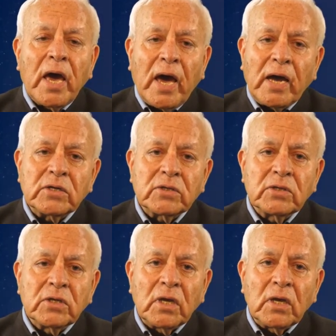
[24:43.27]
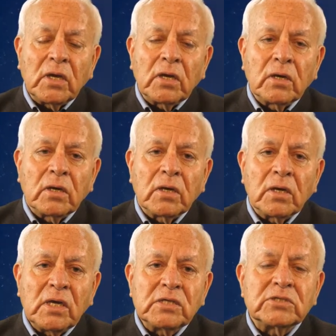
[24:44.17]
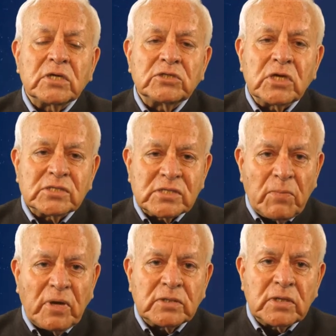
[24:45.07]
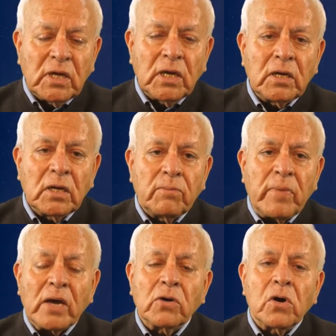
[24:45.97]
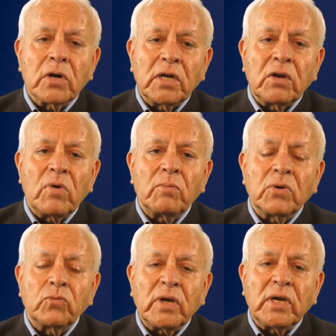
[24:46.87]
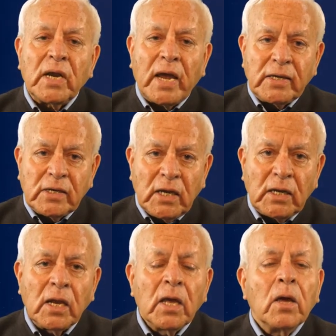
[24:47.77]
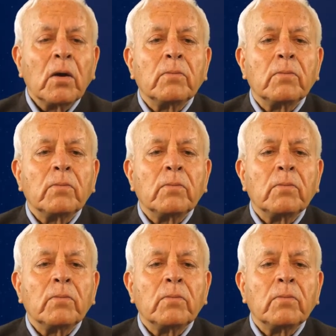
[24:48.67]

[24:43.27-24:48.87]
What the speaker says: at the East Asia Summit in Bangkok in November 2019.